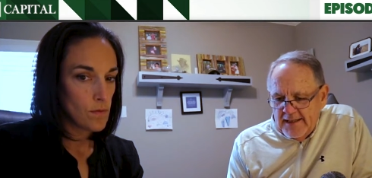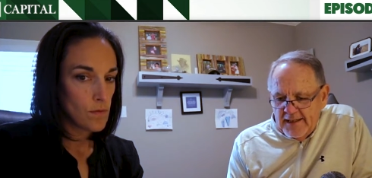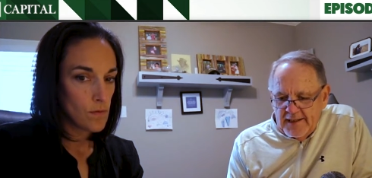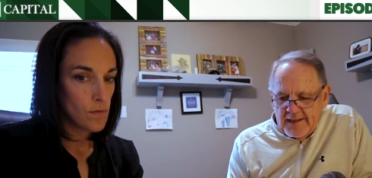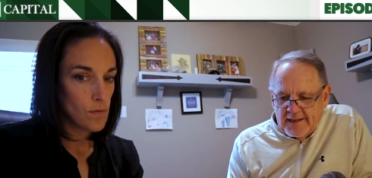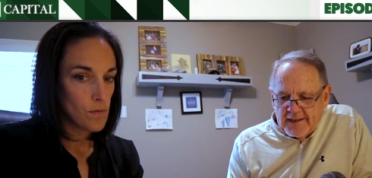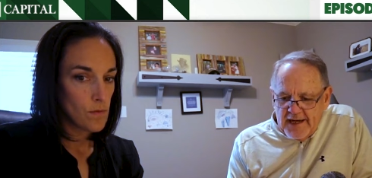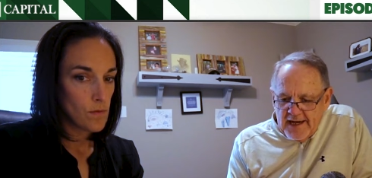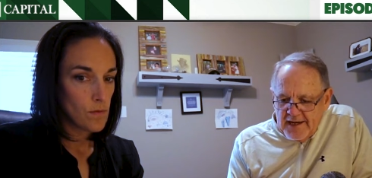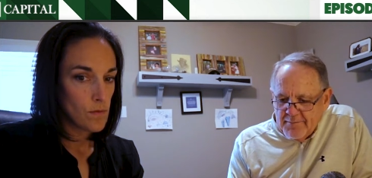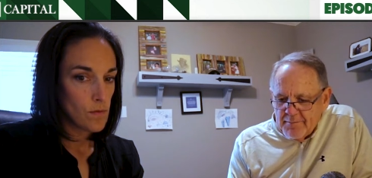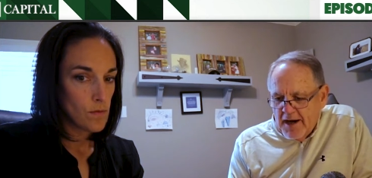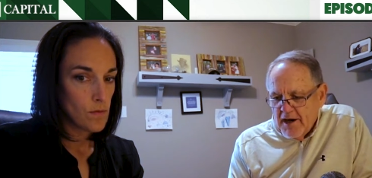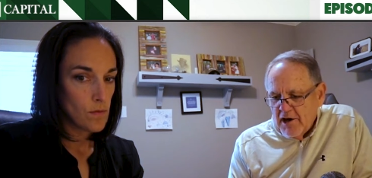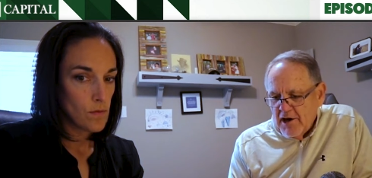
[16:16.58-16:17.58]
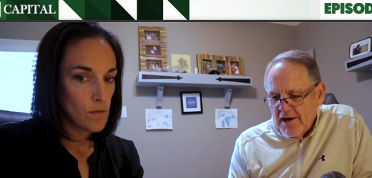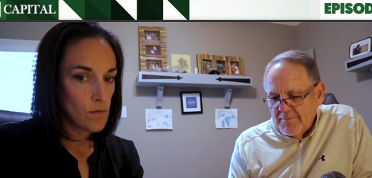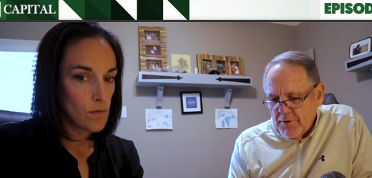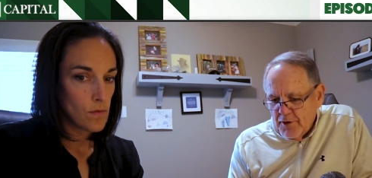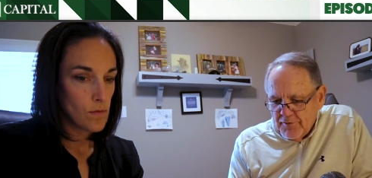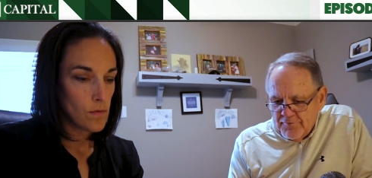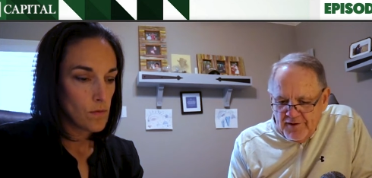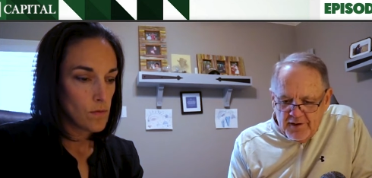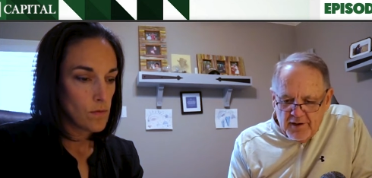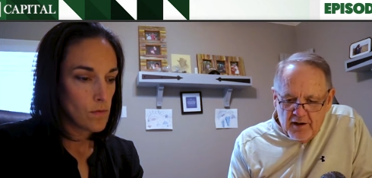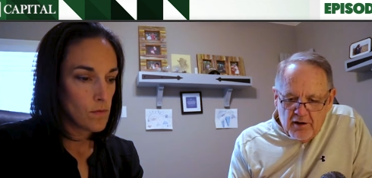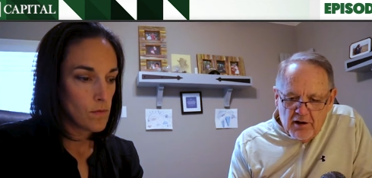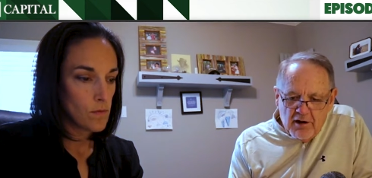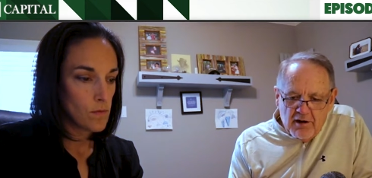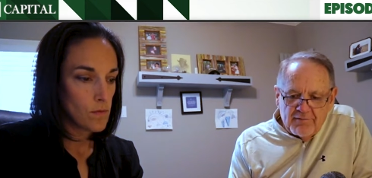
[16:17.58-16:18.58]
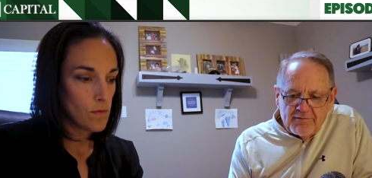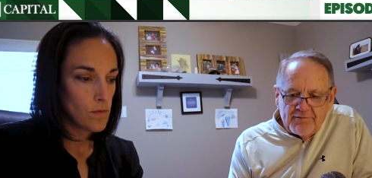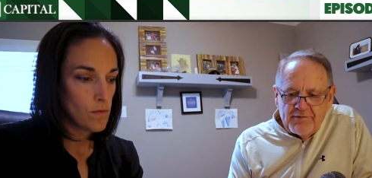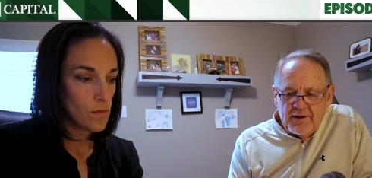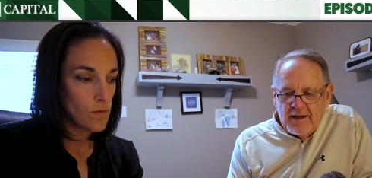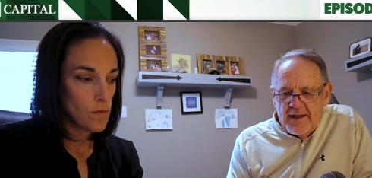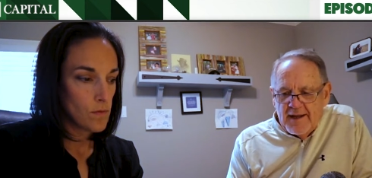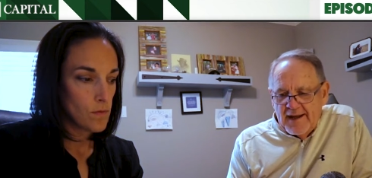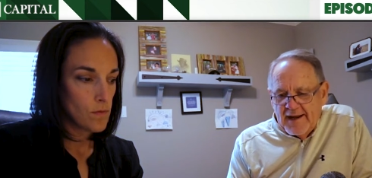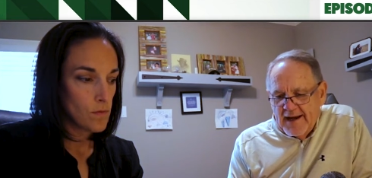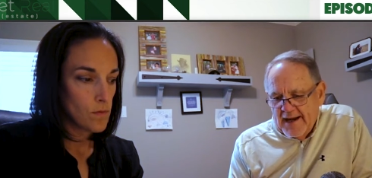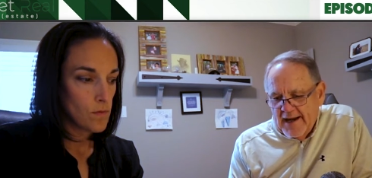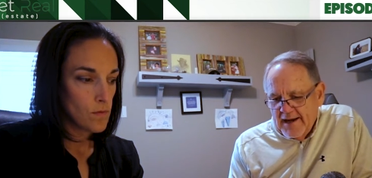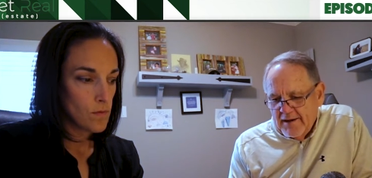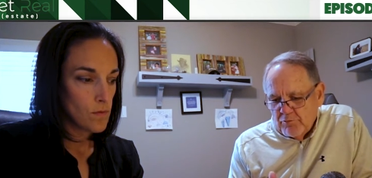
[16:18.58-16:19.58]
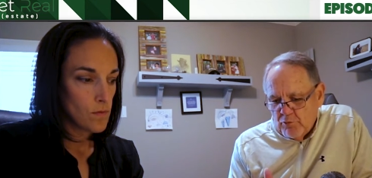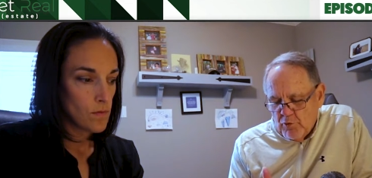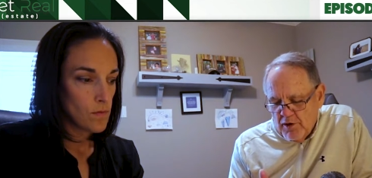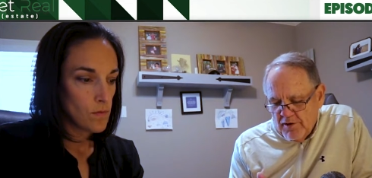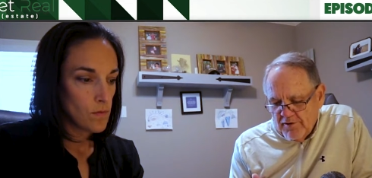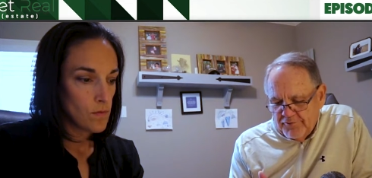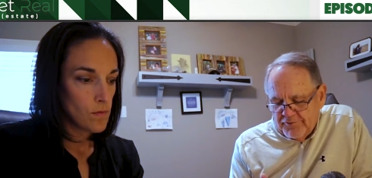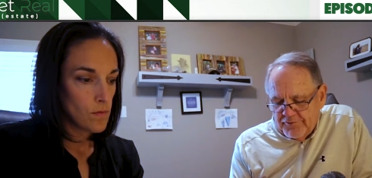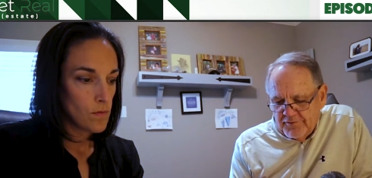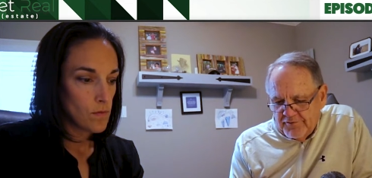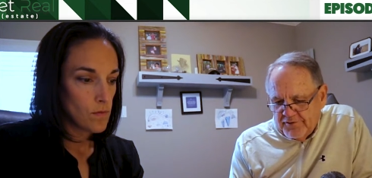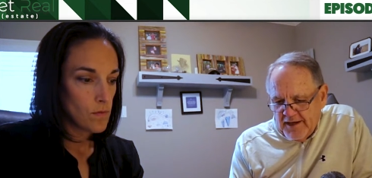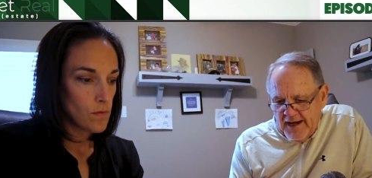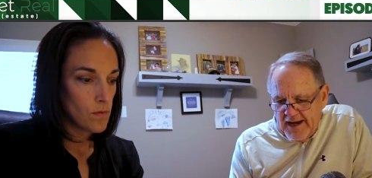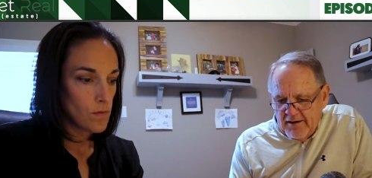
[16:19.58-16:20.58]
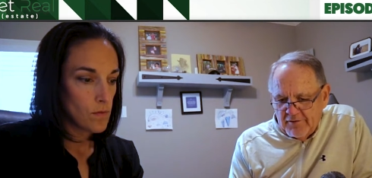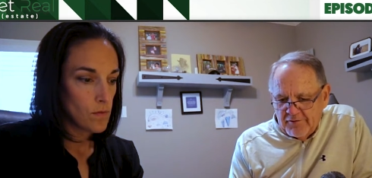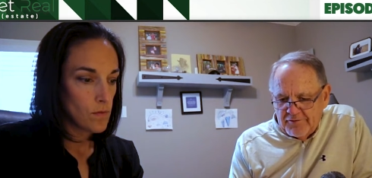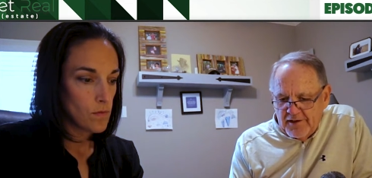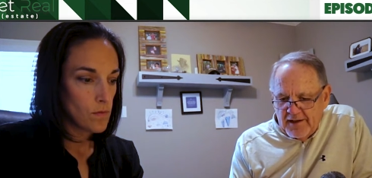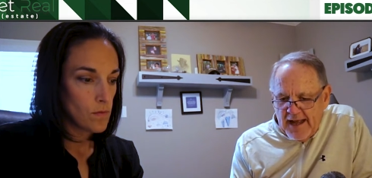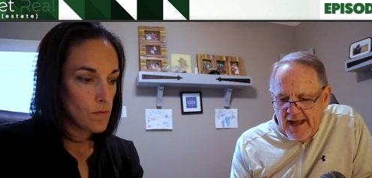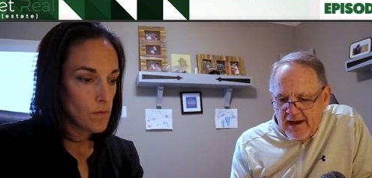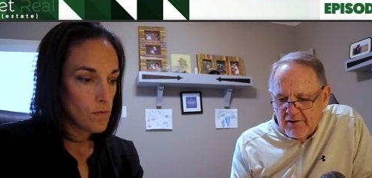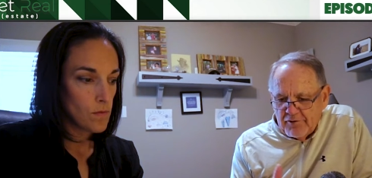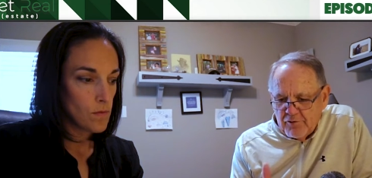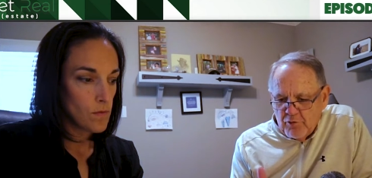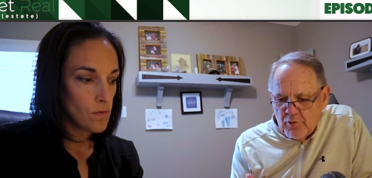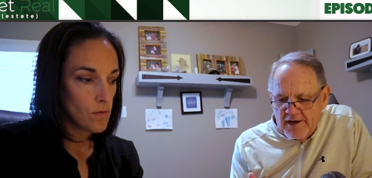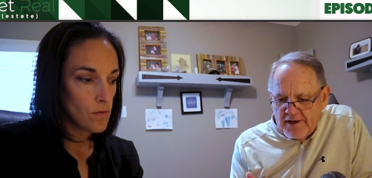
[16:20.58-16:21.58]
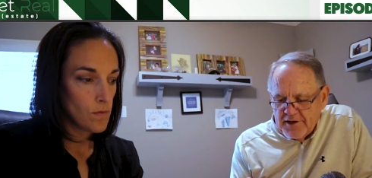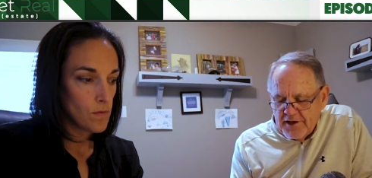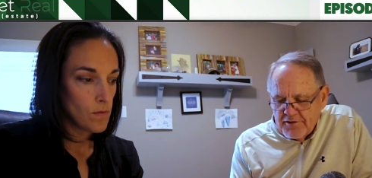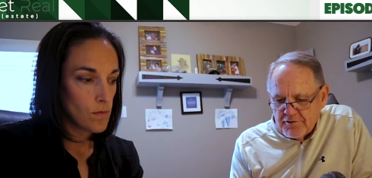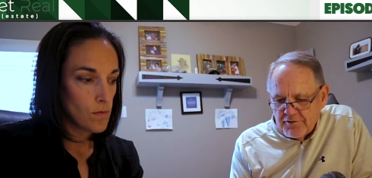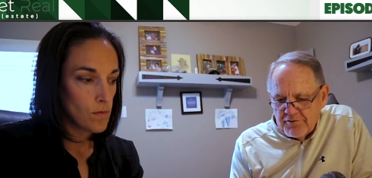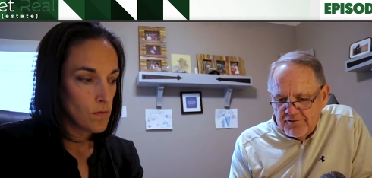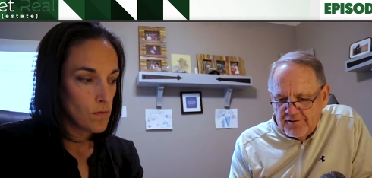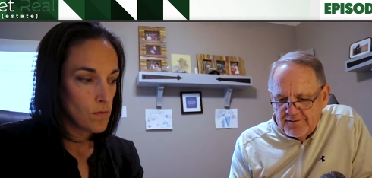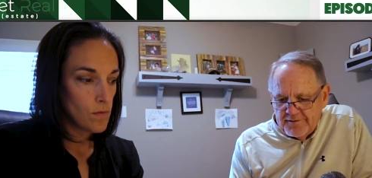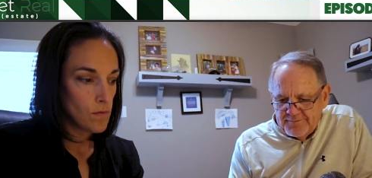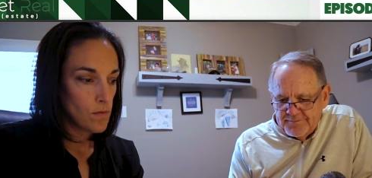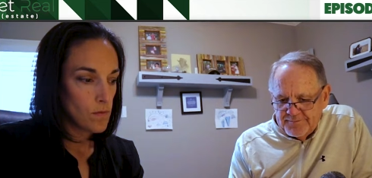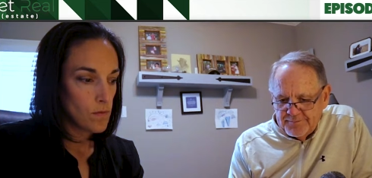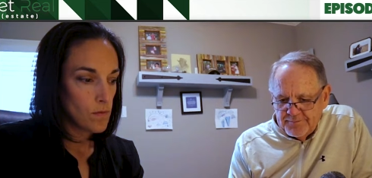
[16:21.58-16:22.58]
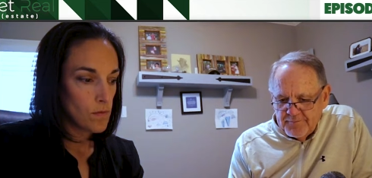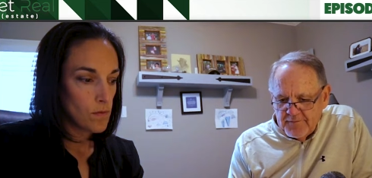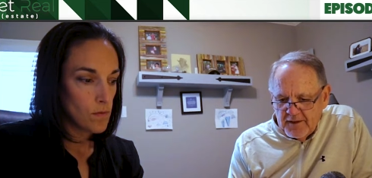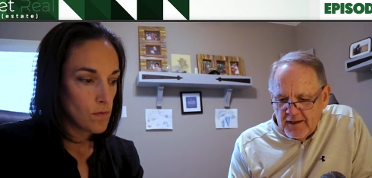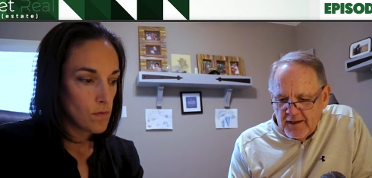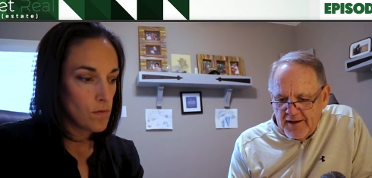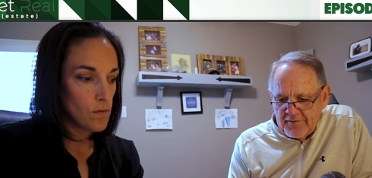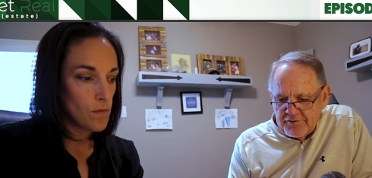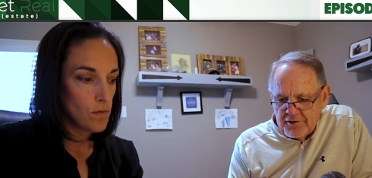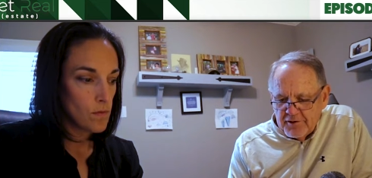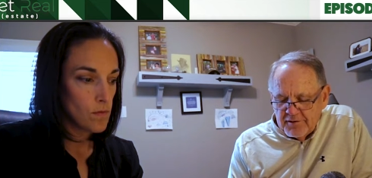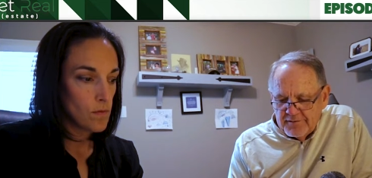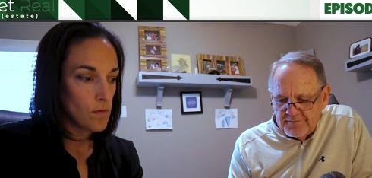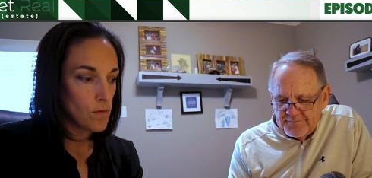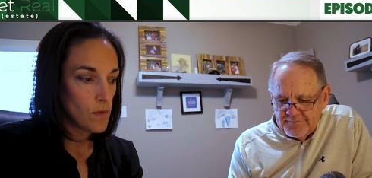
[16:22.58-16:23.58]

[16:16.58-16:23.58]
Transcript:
Speaker 1: uh, getting married, moving off. And one of those towns hired twenty teachers last year.